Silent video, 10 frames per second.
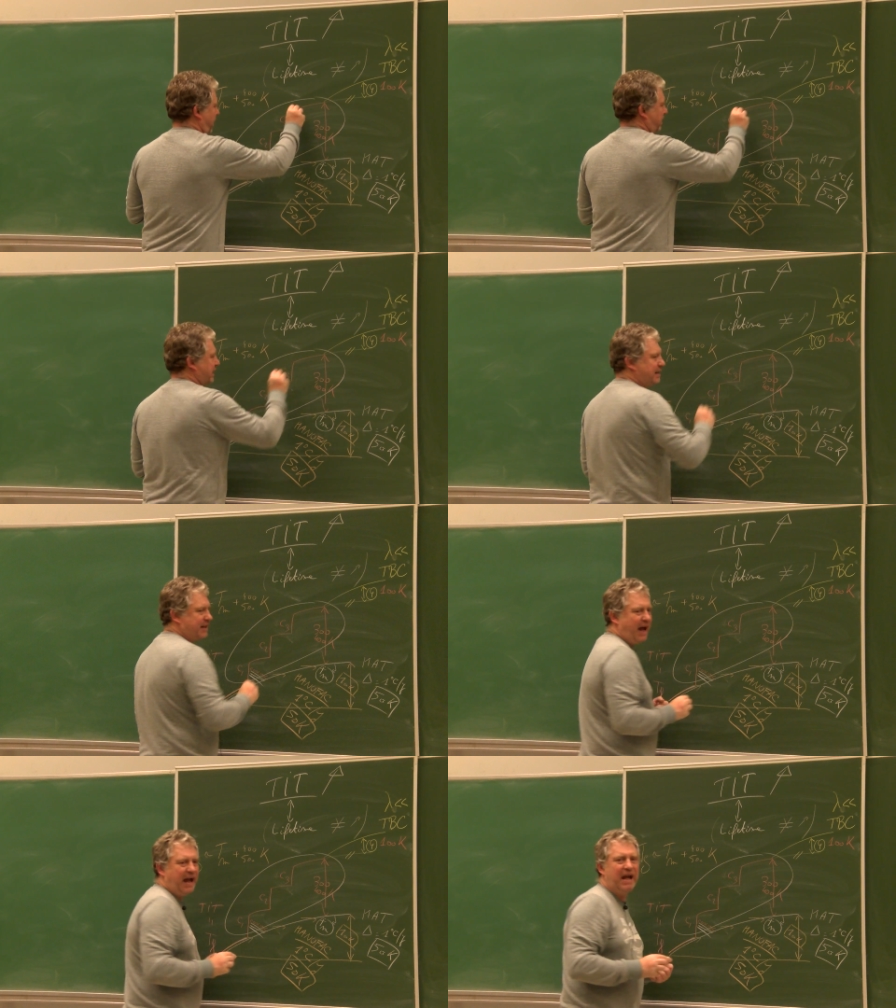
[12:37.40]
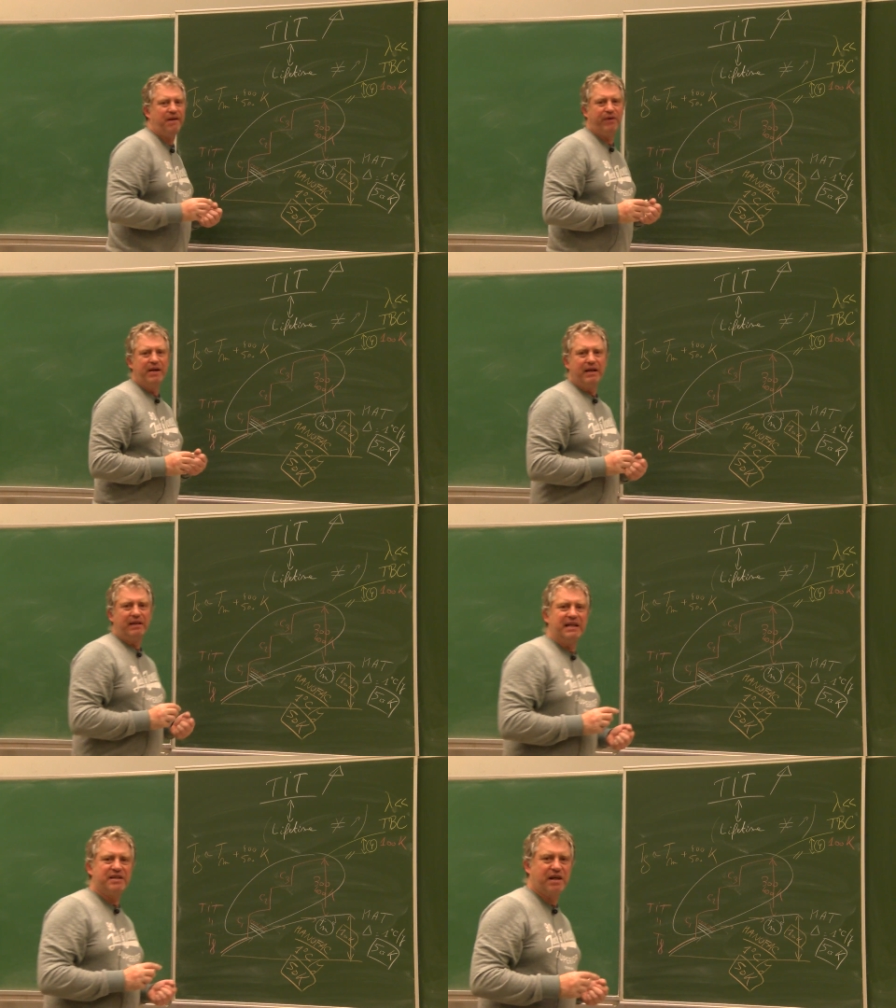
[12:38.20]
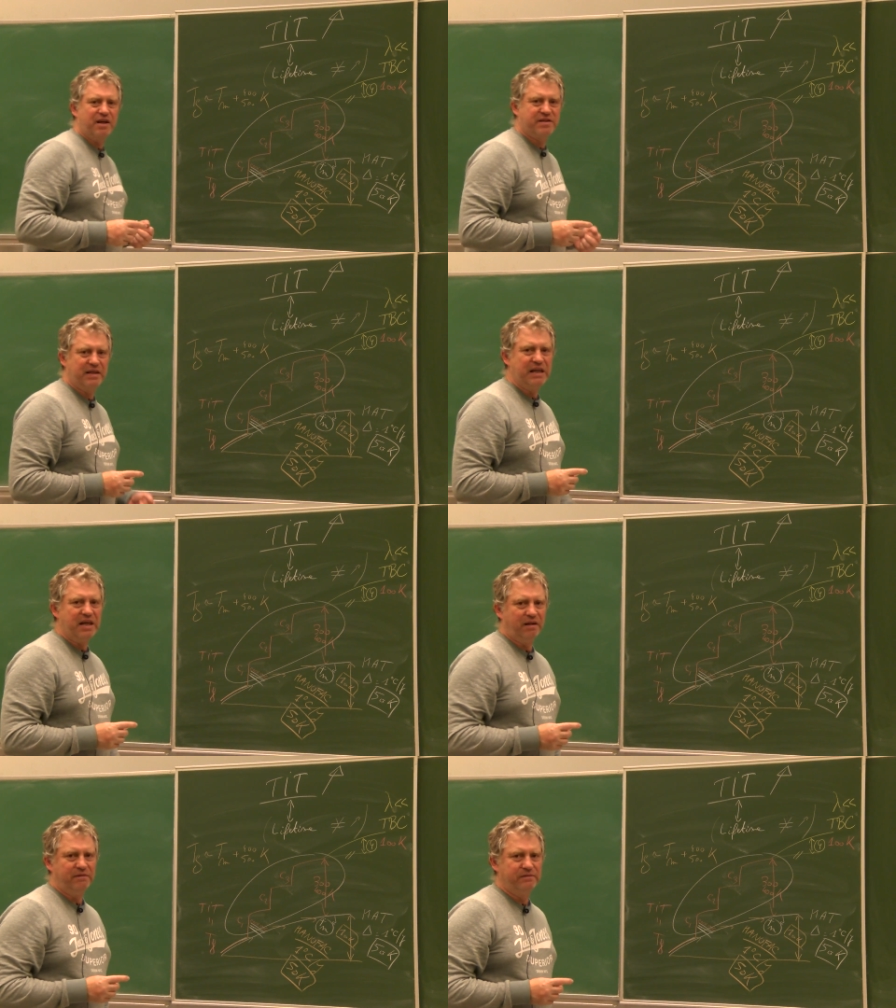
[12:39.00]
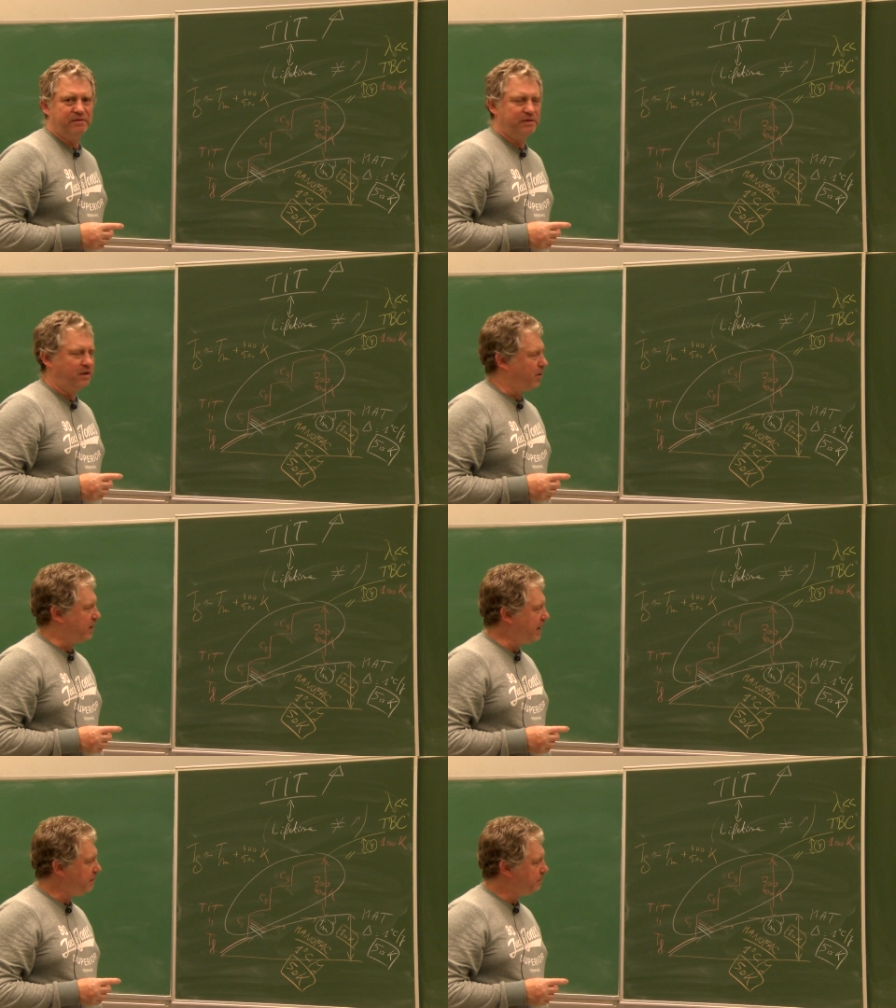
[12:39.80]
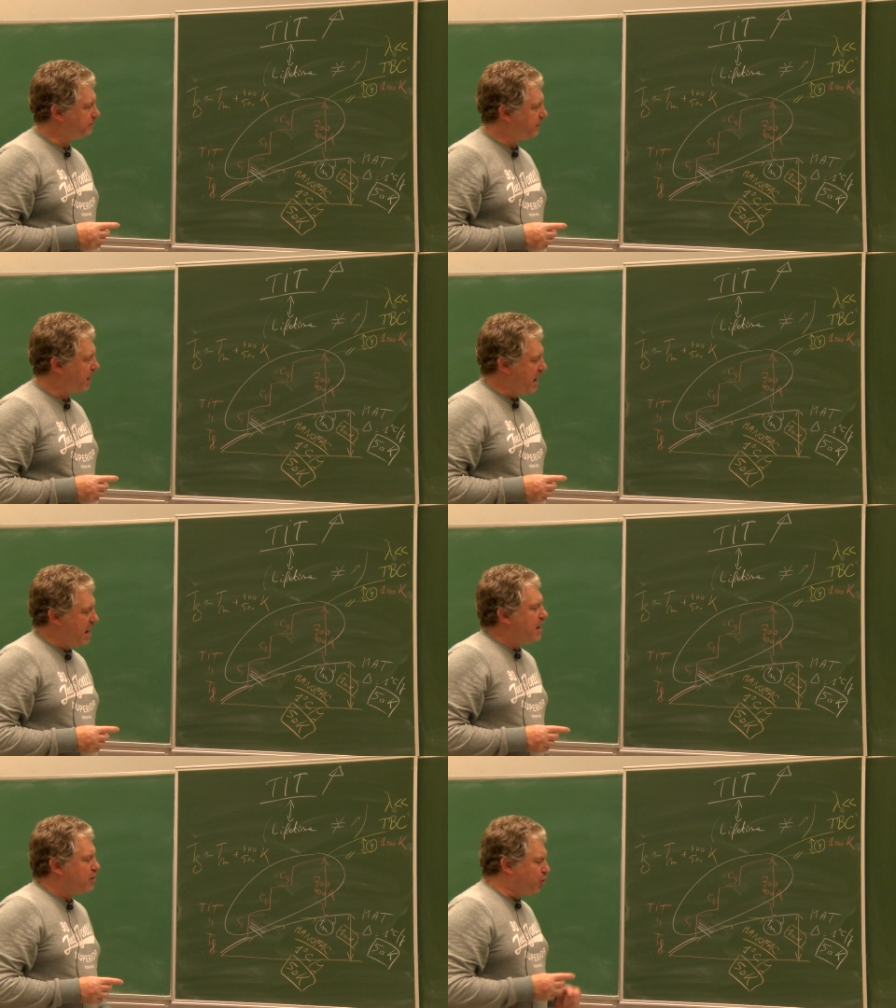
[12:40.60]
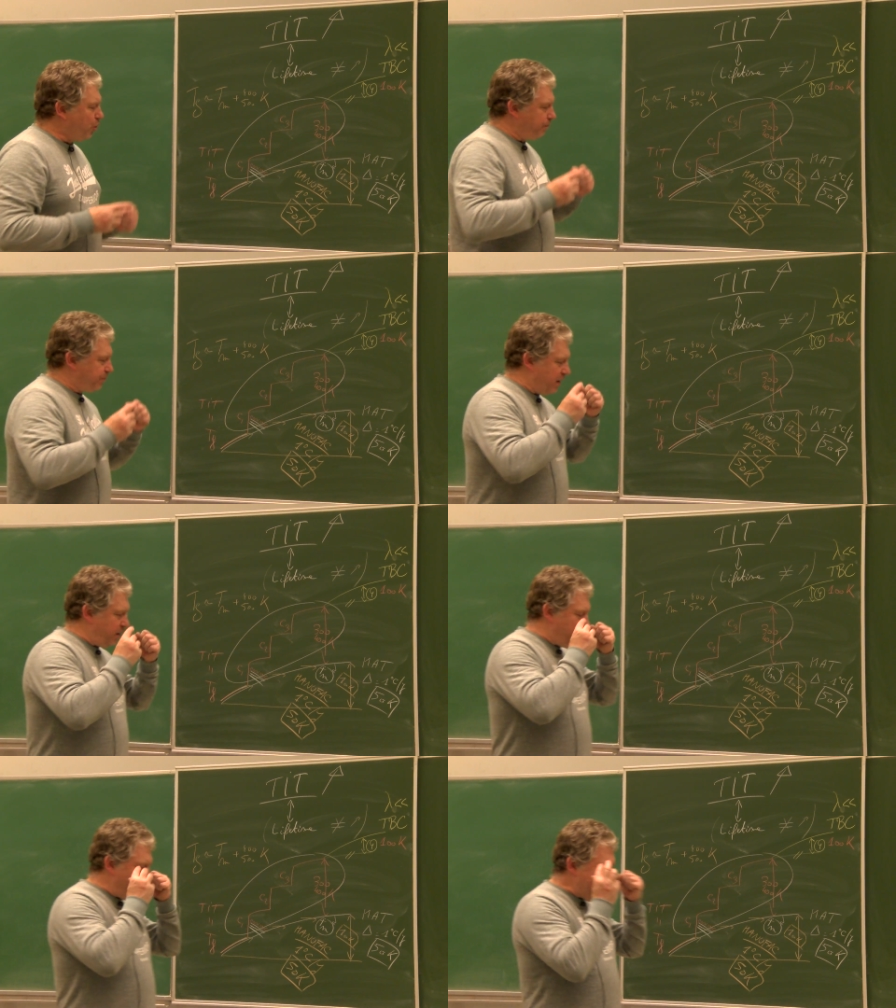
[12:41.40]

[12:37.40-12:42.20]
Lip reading: that I have discussed here. Okay? So you